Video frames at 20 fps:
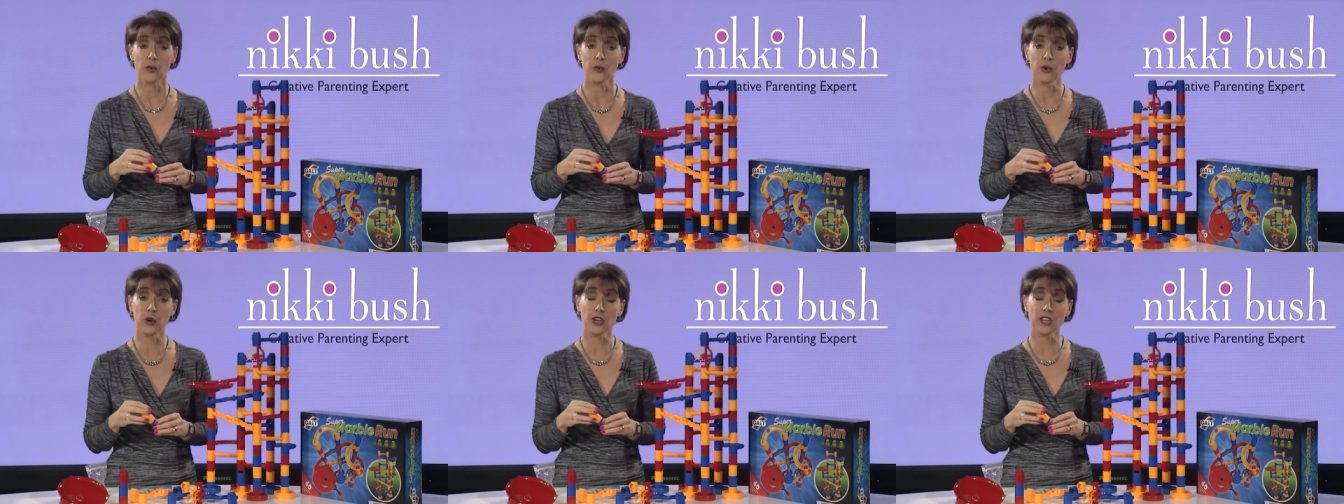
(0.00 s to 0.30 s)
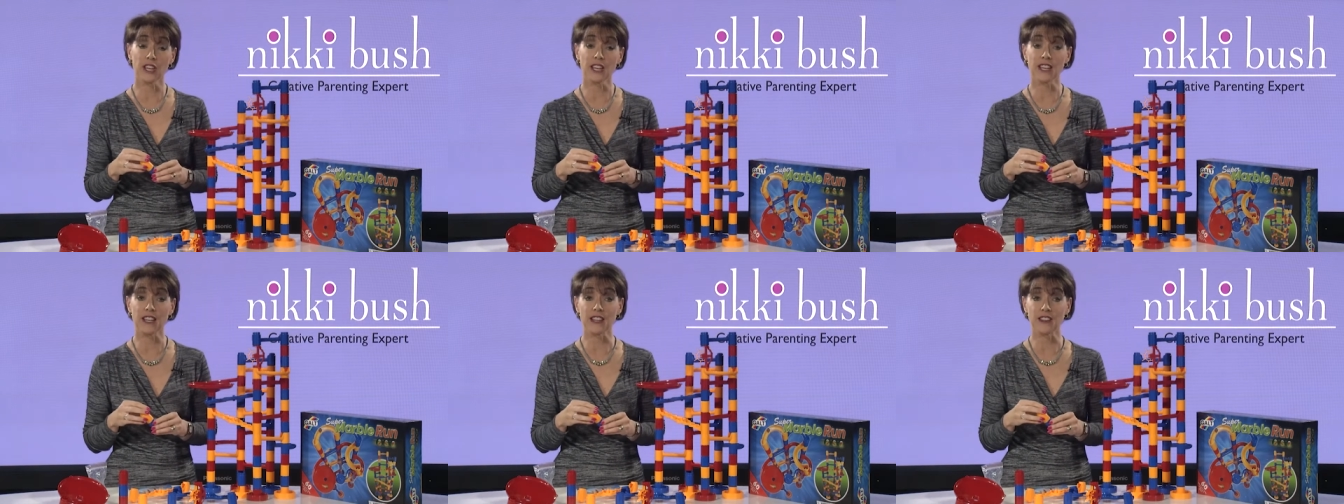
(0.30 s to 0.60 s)

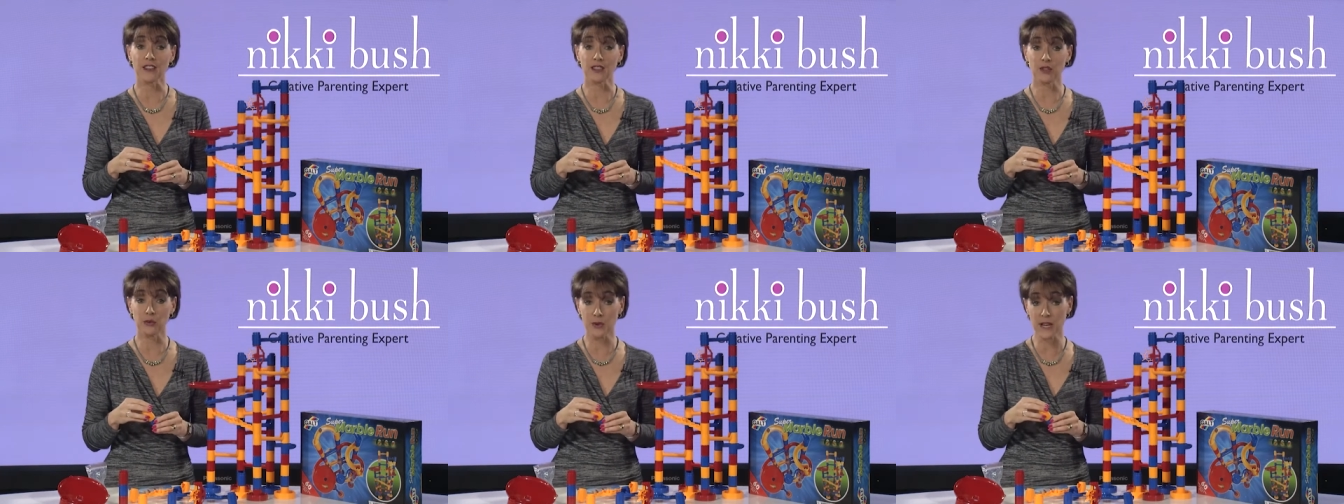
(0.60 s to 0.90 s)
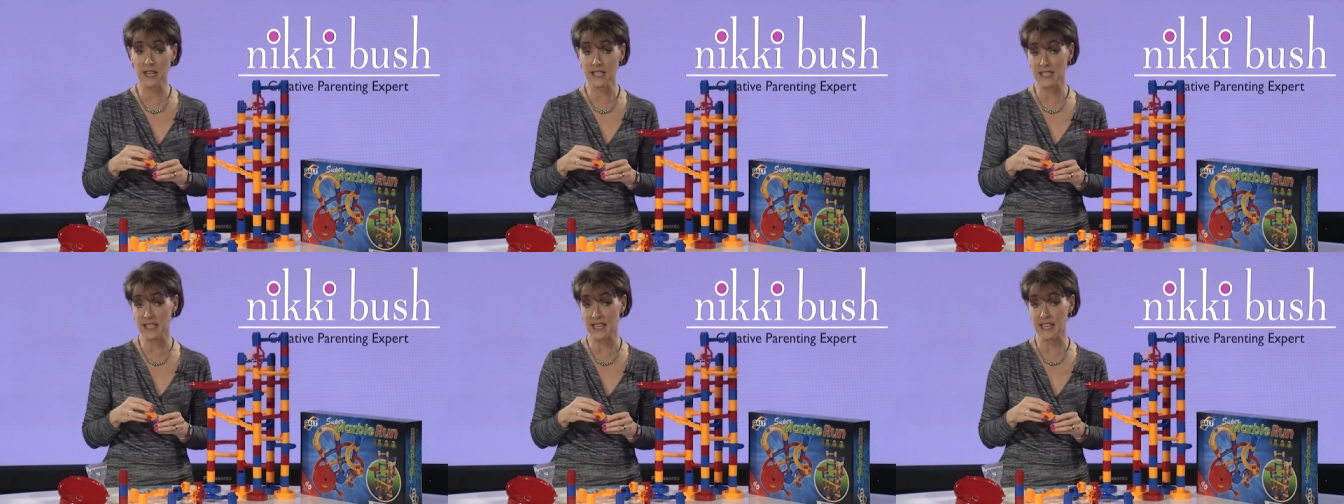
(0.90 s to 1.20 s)
working in
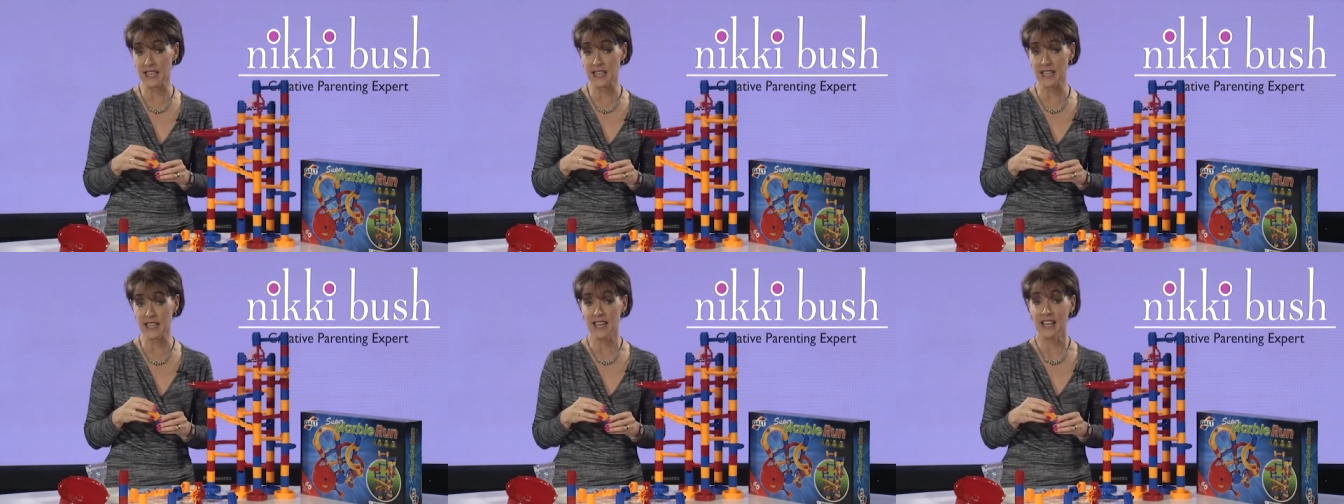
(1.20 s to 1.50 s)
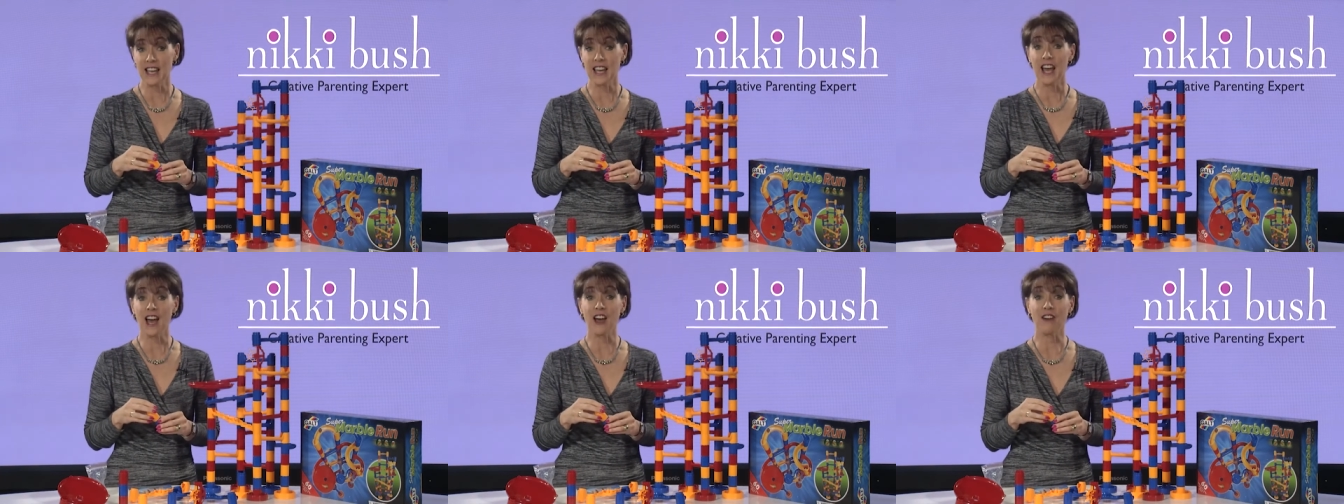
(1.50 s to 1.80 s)
3D
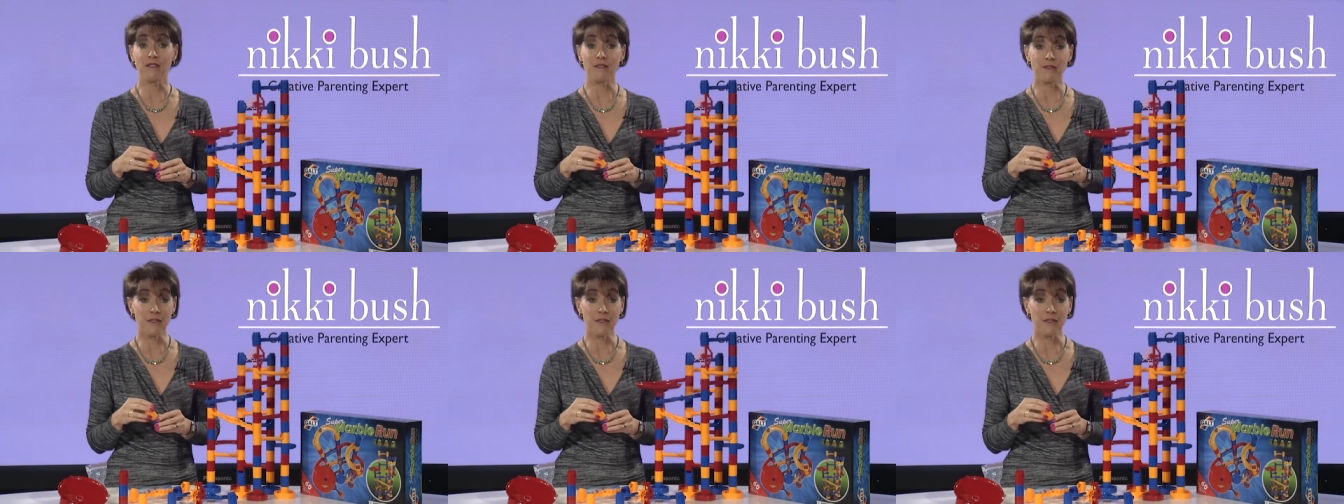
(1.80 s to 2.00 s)
a